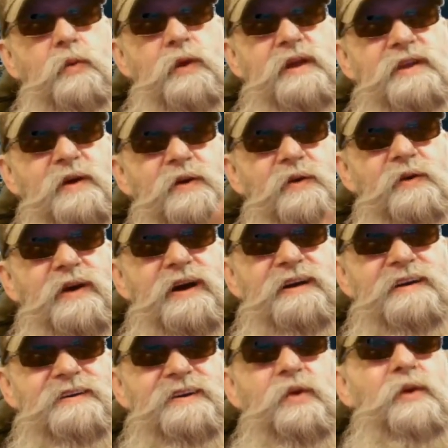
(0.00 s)
window
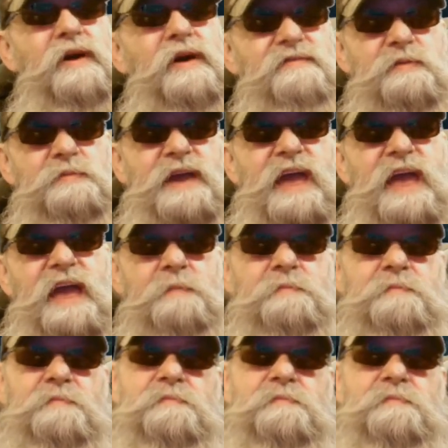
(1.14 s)
away from camp